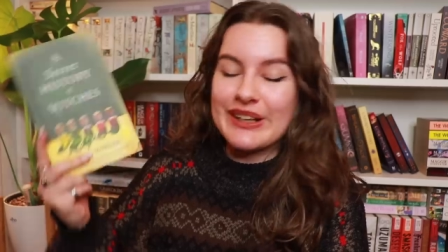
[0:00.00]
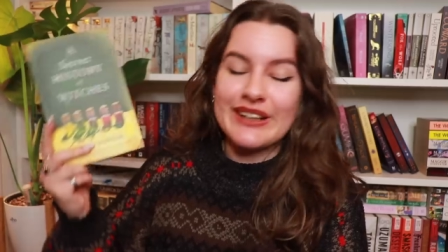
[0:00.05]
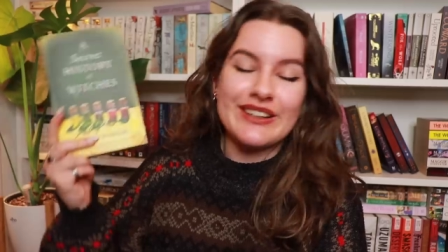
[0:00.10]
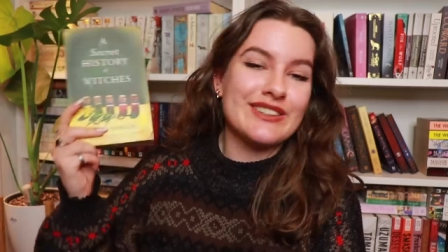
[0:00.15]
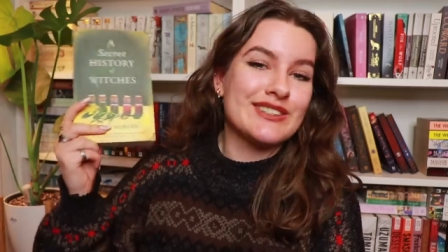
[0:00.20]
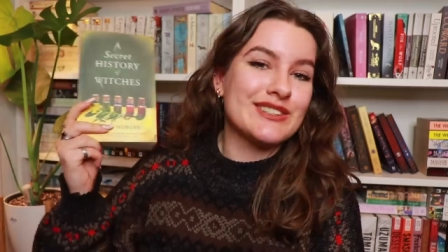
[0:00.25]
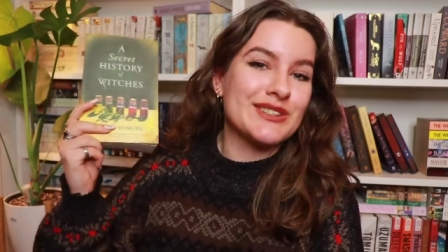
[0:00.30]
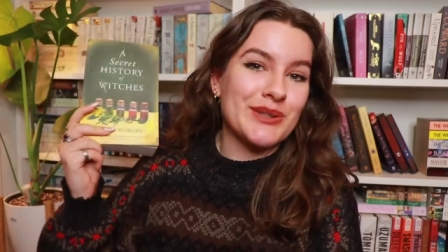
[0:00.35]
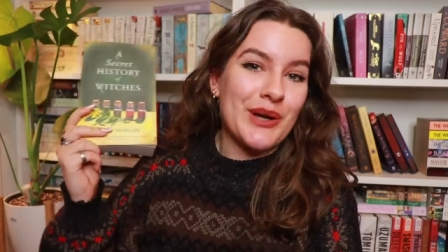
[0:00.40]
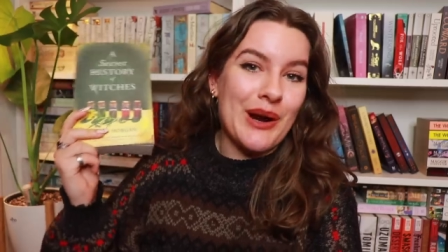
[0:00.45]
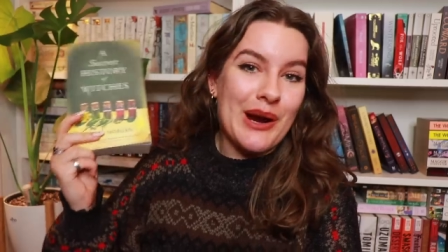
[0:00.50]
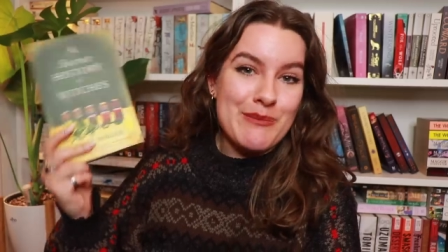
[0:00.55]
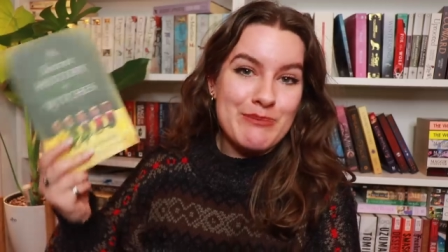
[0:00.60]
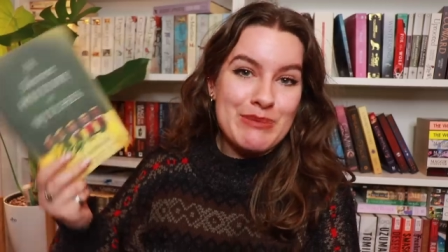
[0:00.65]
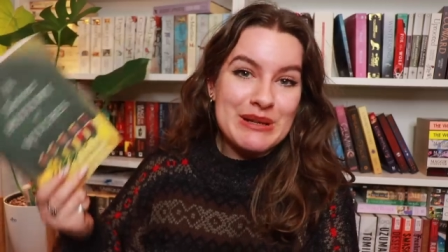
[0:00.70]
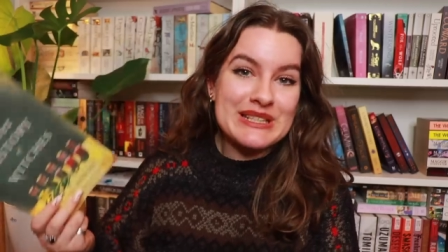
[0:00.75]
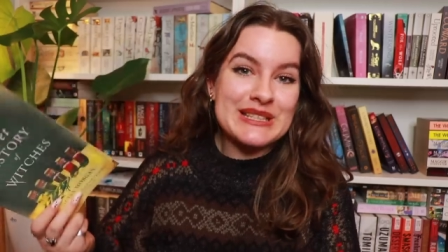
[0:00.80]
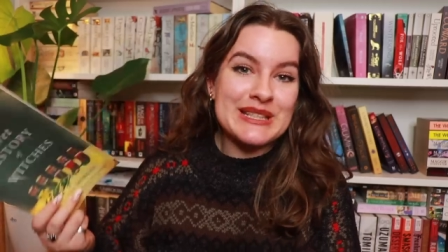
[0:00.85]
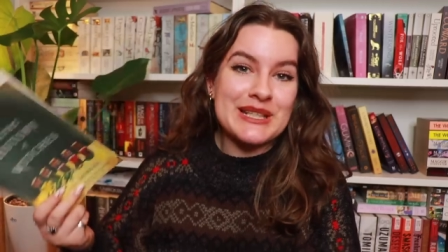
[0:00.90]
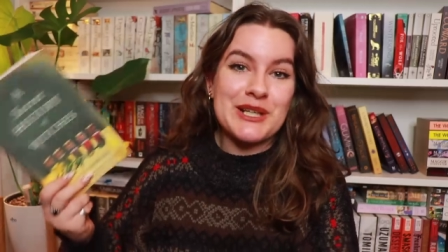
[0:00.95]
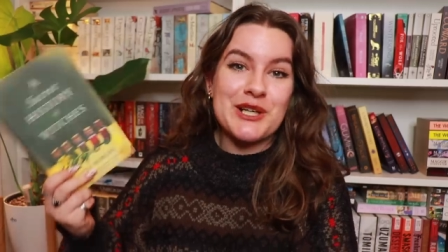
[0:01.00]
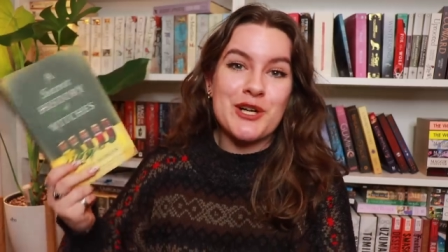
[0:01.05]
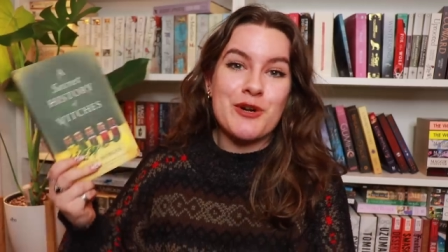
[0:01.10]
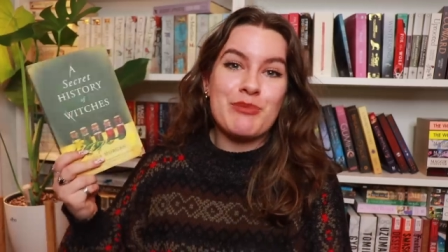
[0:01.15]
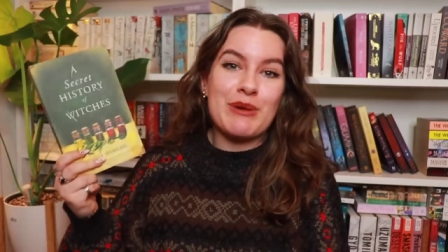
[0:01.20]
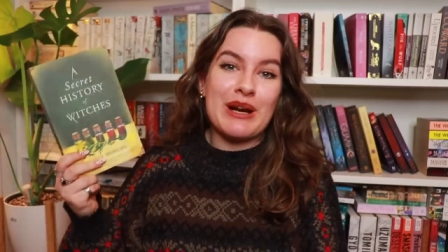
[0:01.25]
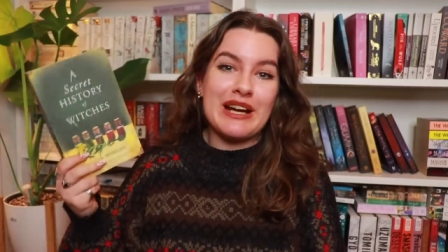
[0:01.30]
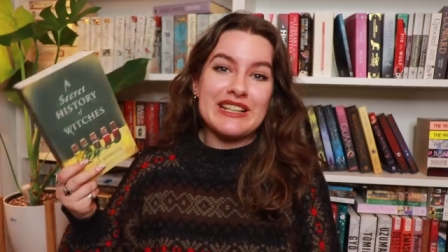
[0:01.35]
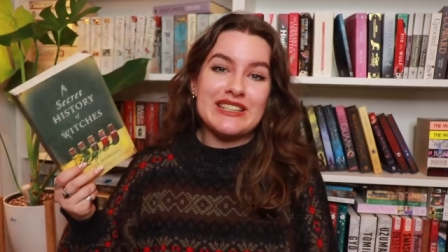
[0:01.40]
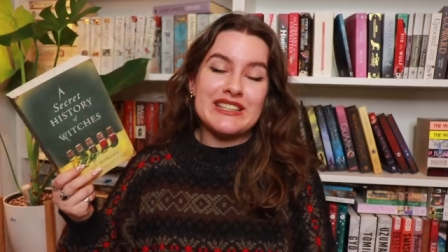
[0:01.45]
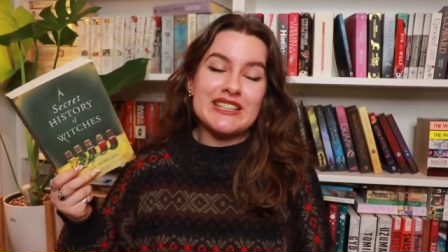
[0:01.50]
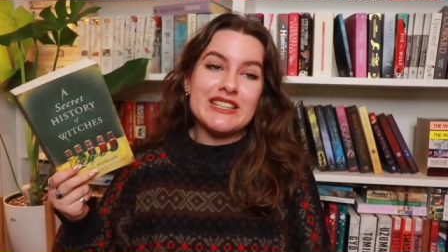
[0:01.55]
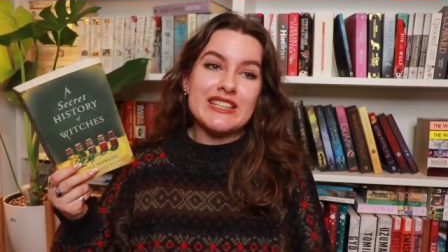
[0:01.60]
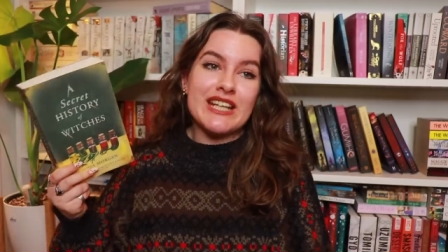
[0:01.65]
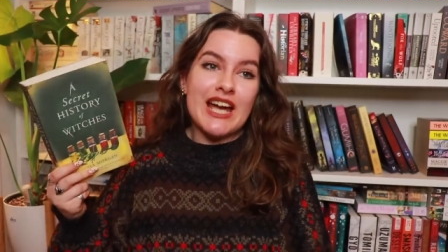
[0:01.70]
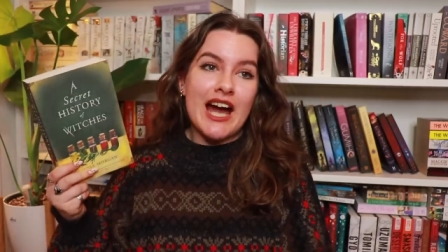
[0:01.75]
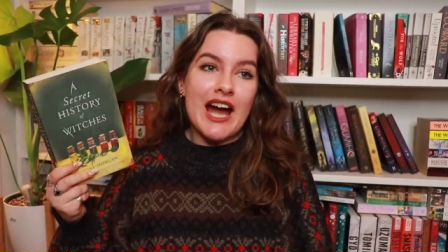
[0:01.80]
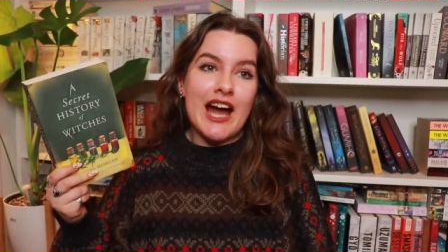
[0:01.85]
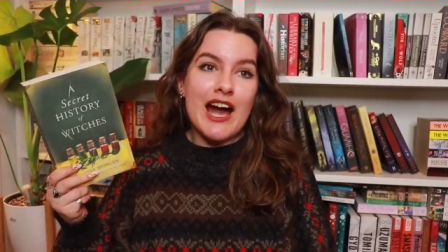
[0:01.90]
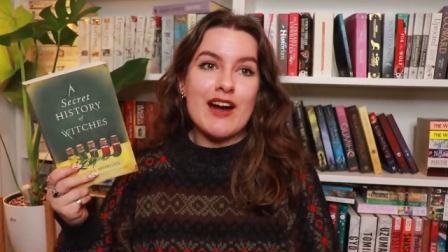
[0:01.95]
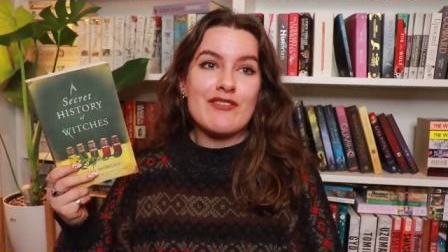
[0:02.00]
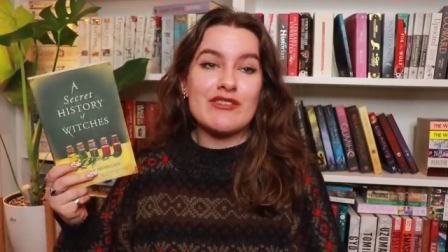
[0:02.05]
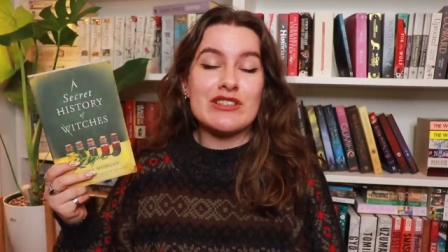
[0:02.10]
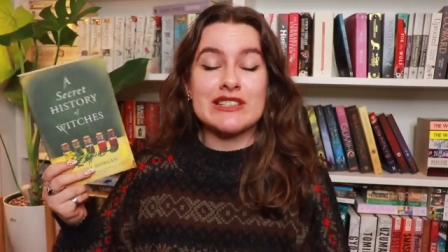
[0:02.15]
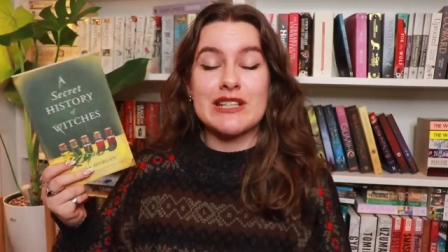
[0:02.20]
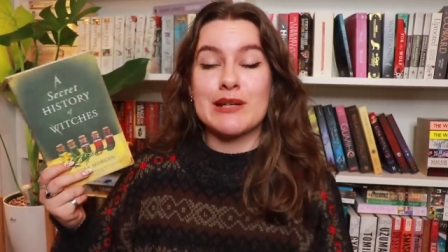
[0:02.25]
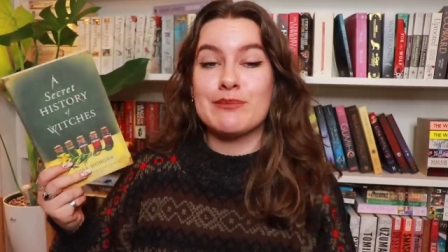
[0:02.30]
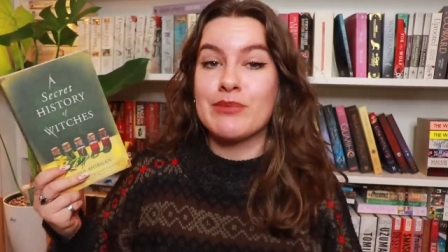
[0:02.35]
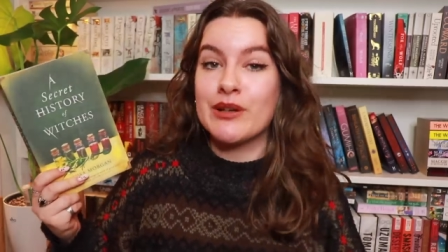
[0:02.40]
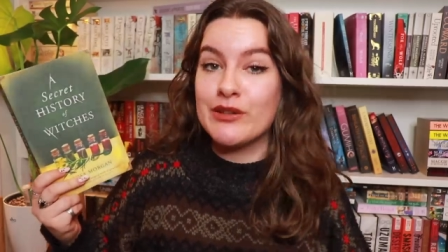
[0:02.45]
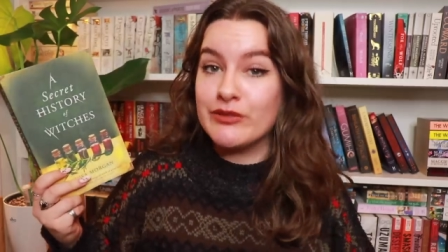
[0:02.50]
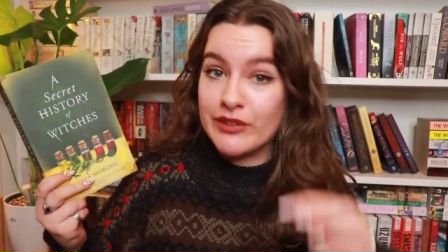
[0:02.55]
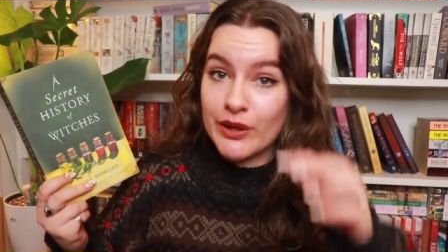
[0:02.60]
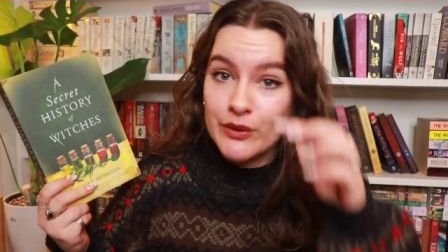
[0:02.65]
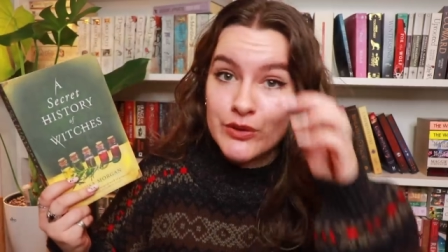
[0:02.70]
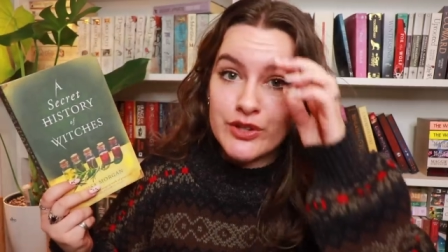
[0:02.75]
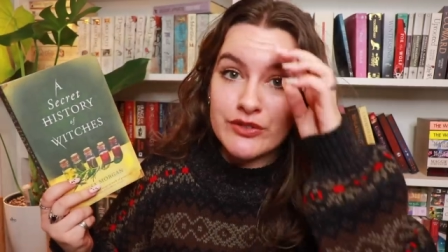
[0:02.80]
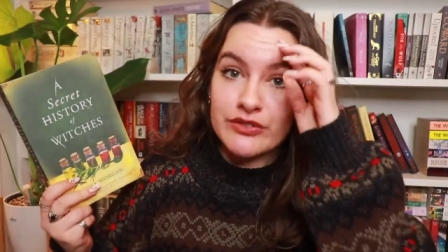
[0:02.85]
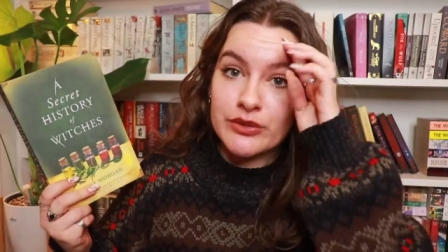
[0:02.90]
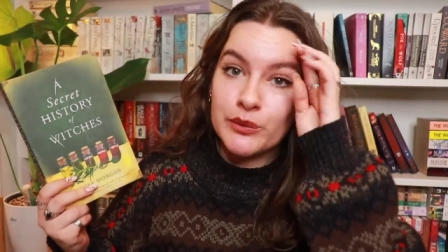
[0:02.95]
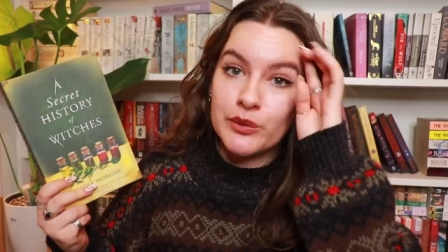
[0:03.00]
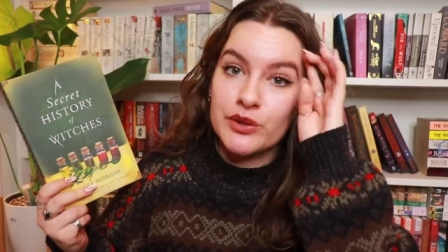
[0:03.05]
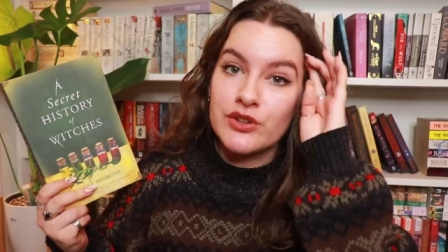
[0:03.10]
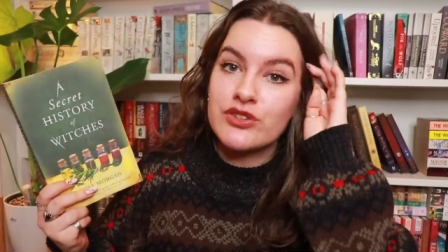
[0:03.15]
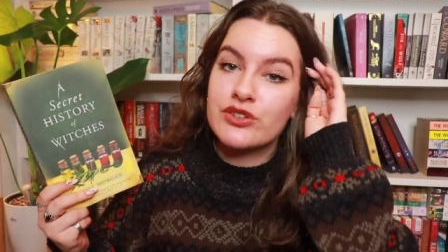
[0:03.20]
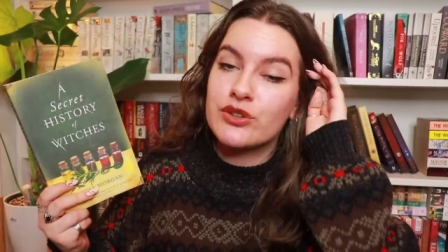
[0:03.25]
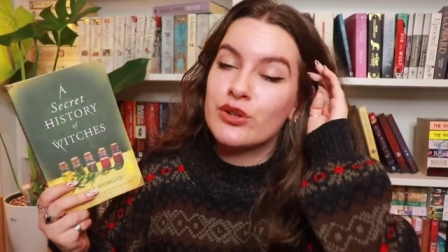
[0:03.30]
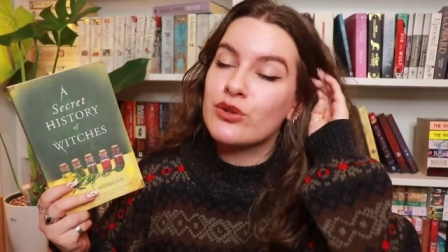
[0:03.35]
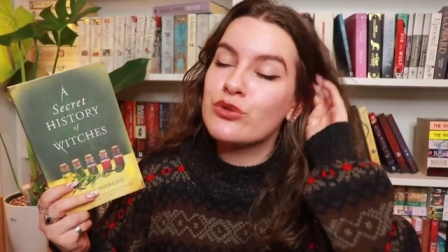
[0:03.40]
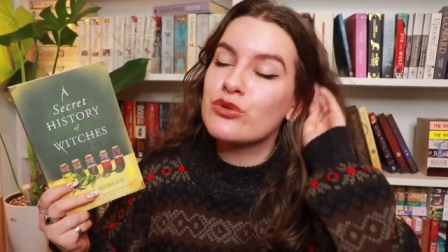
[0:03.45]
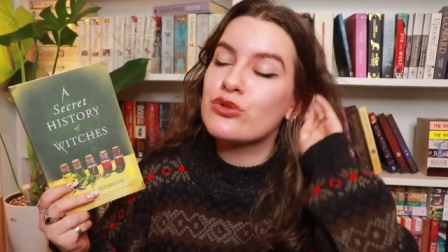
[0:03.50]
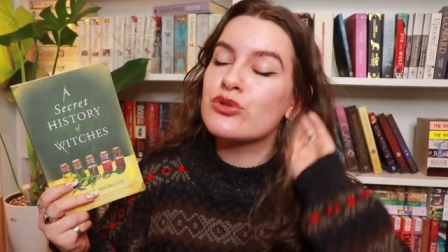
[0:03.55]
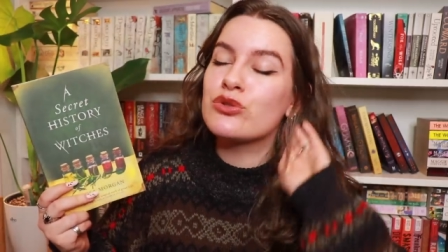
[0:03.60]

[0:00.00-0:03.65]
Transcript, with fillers: And so I picked it up. I did have a £10 voucher for Waterstones,